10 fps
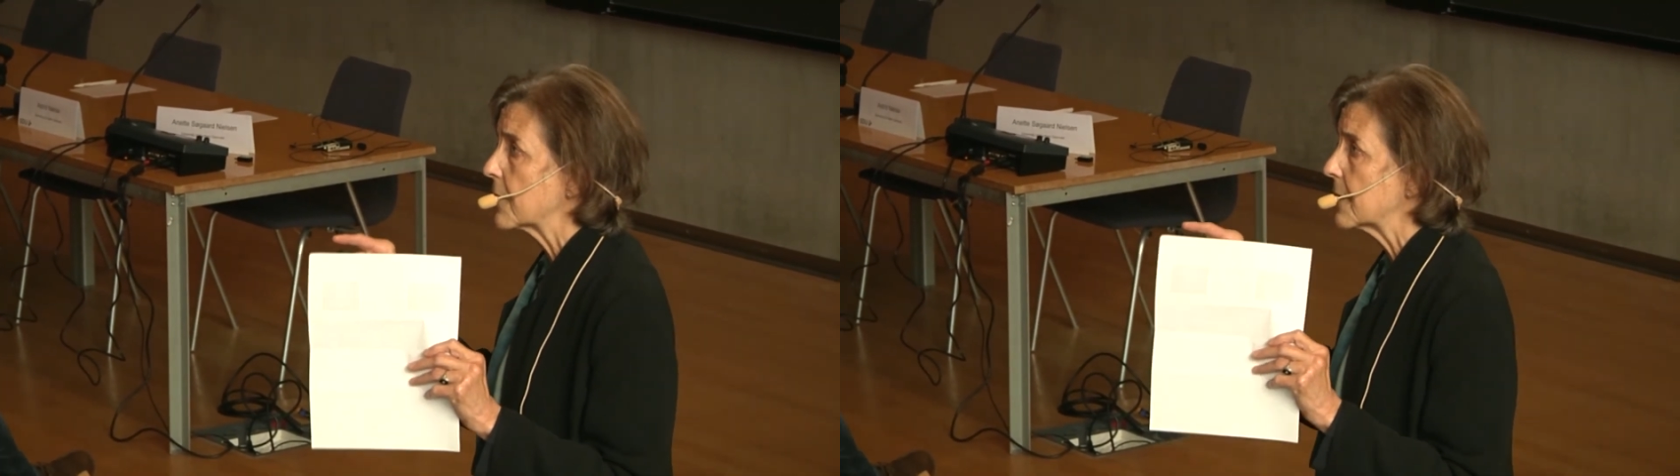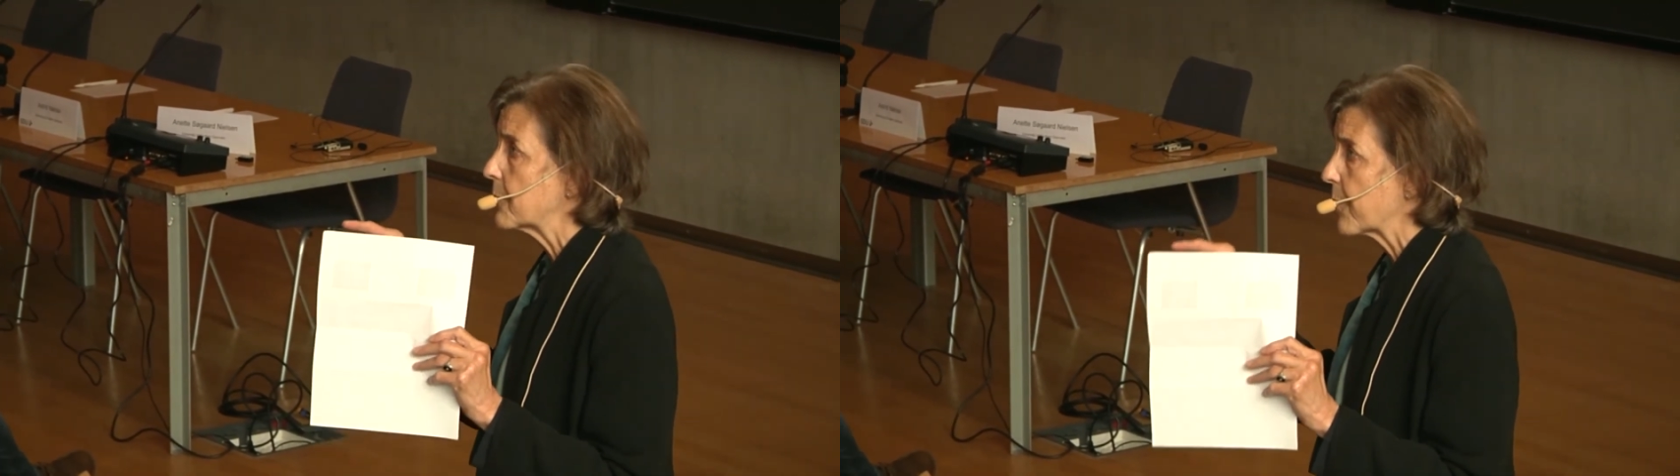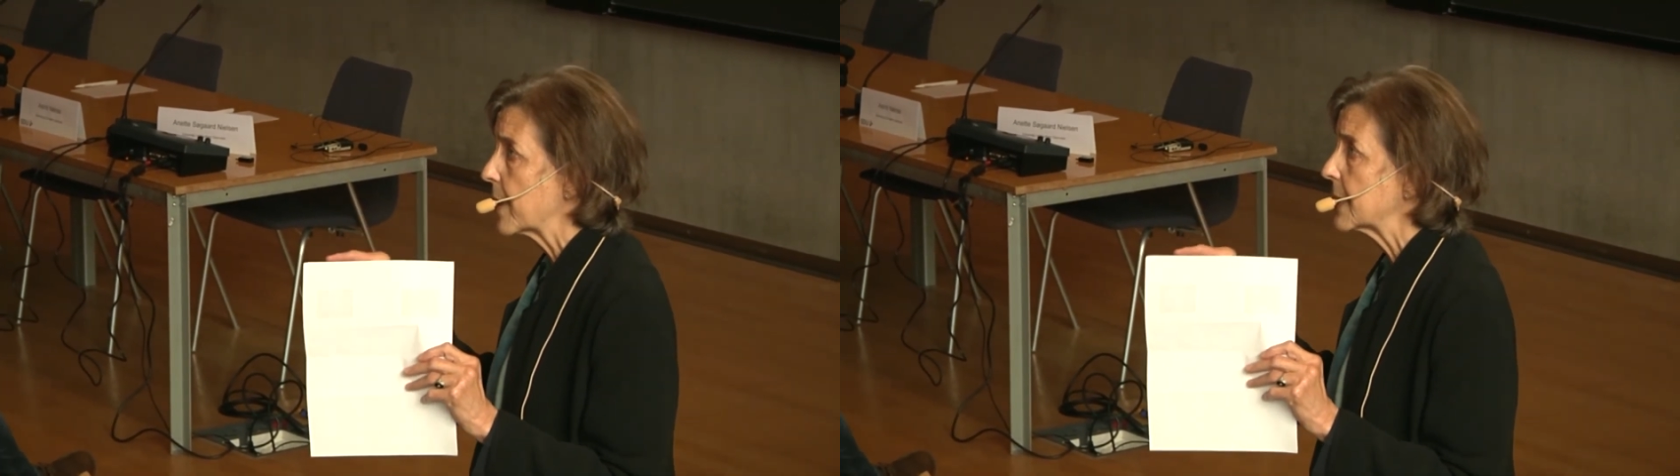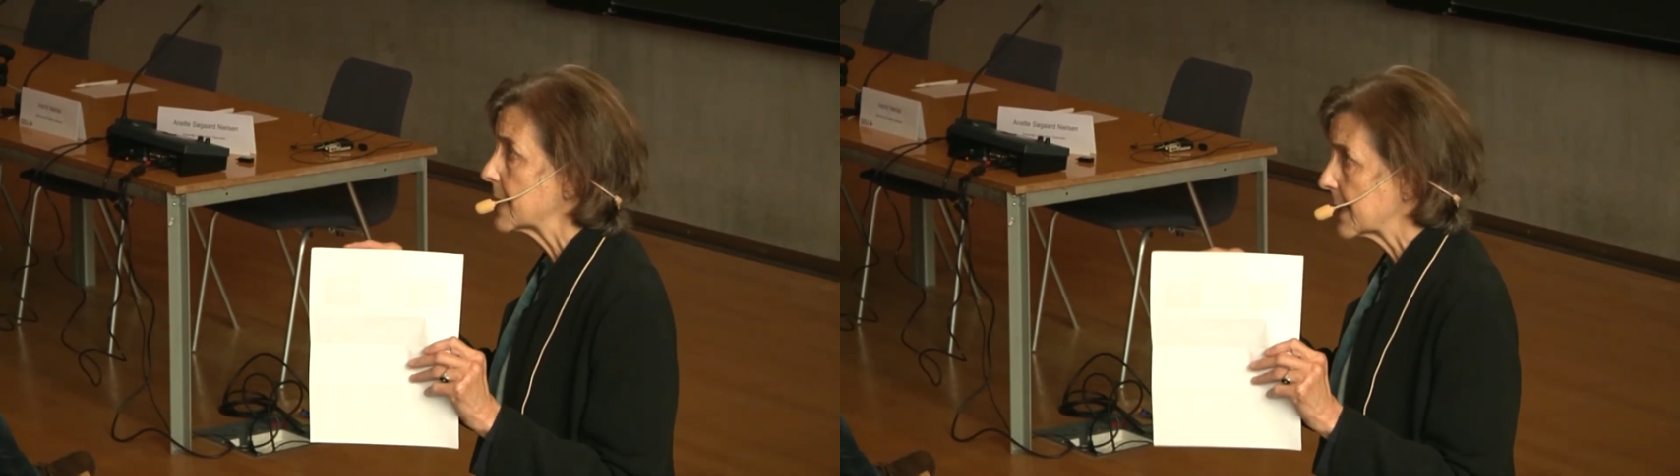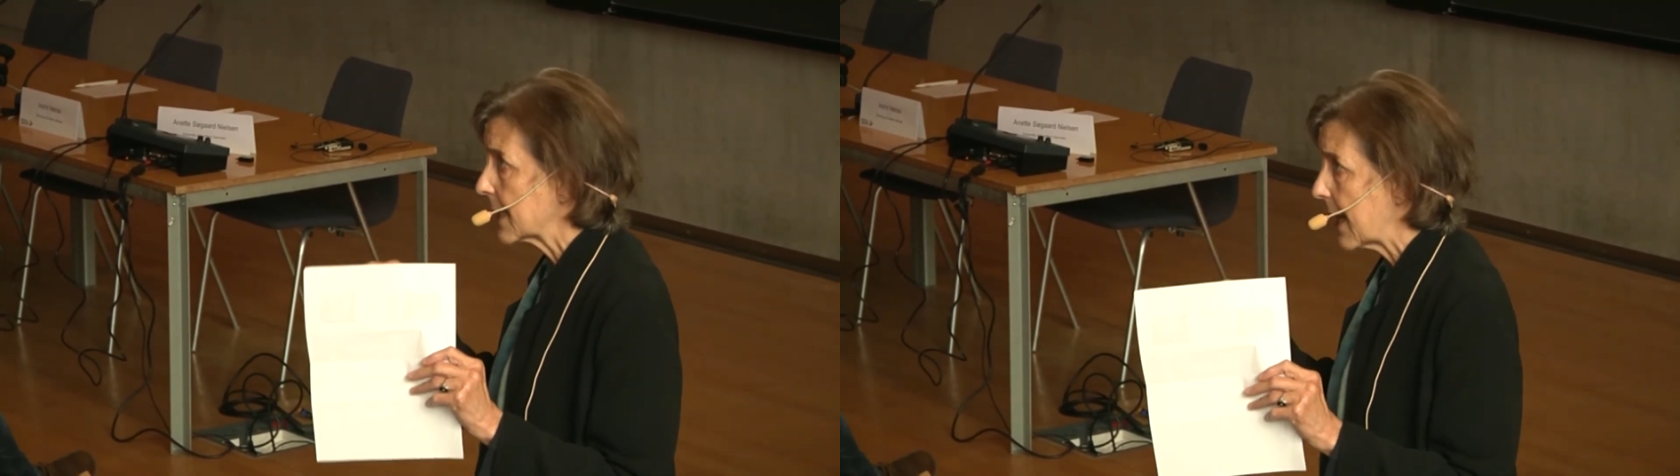that brings
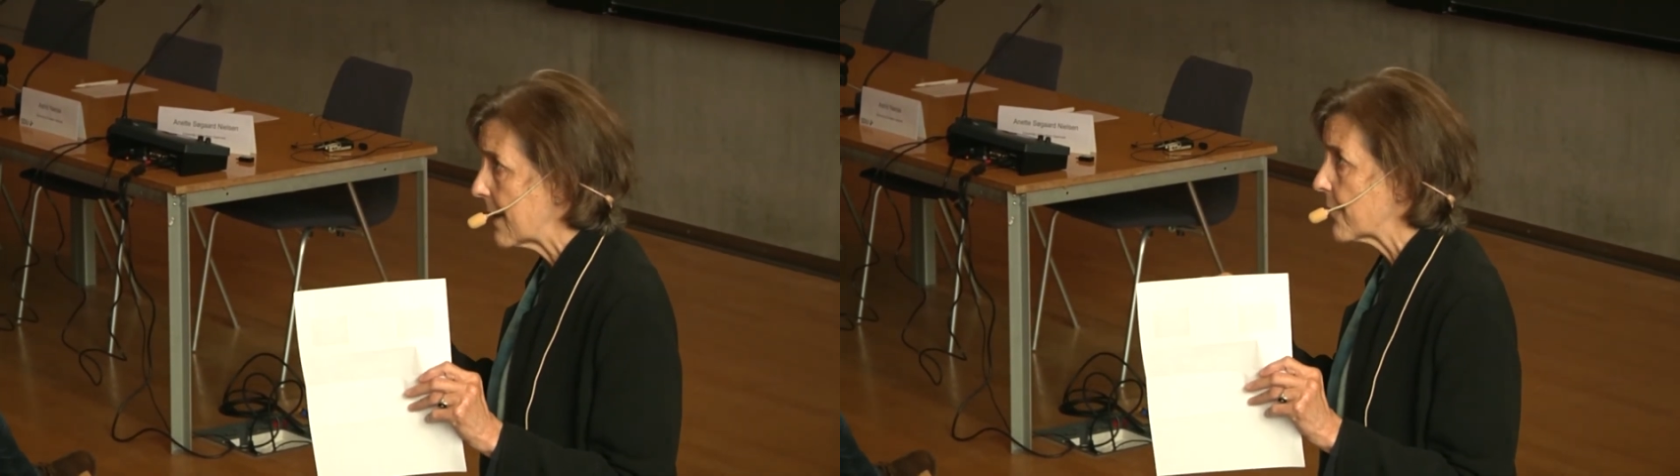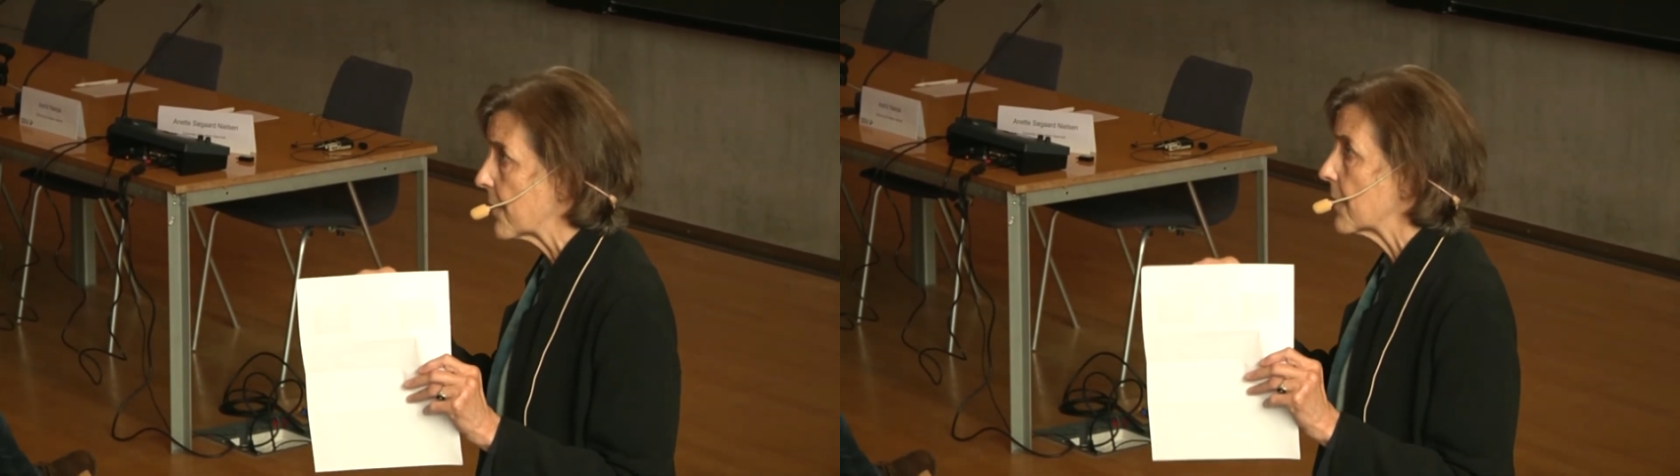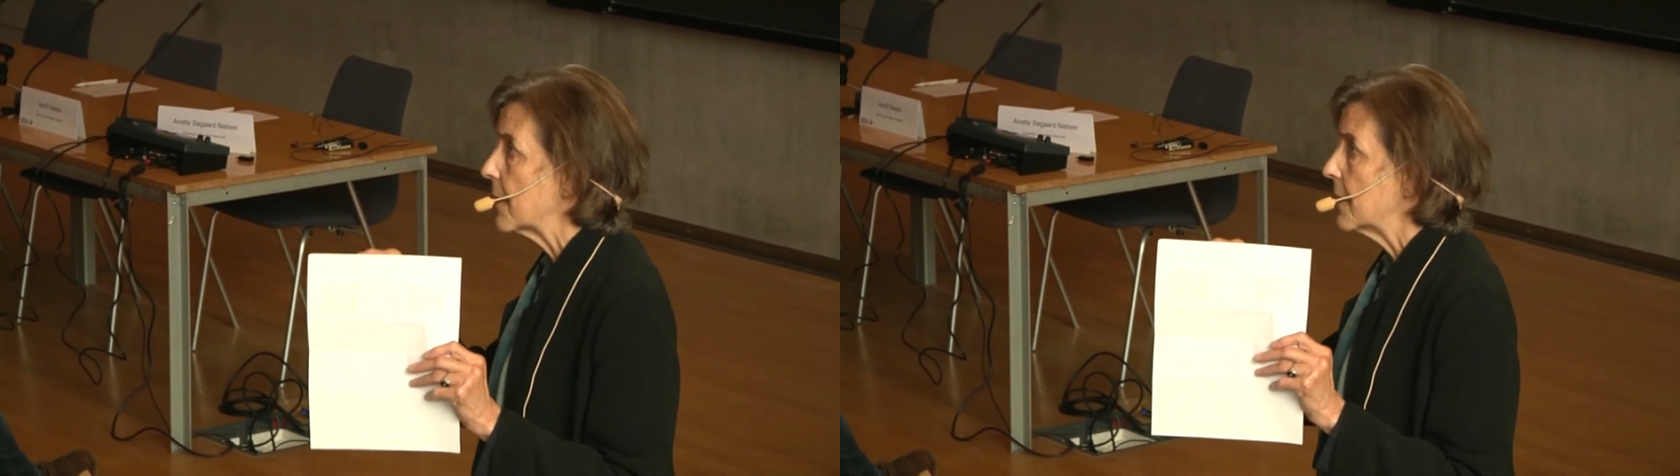together